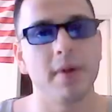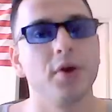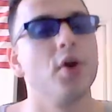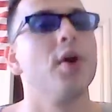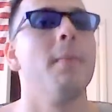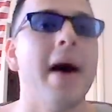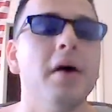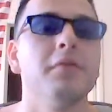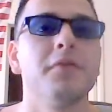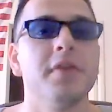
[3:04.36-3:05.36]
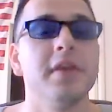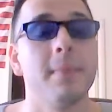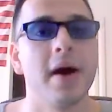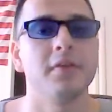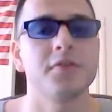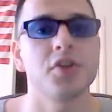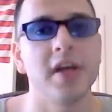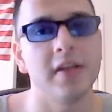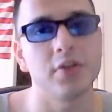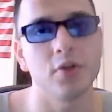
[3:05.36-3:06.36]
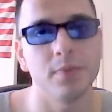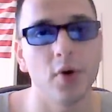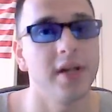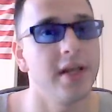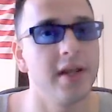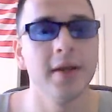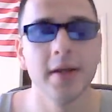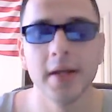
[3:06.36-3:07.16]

better good amount for the amount of training that you put in.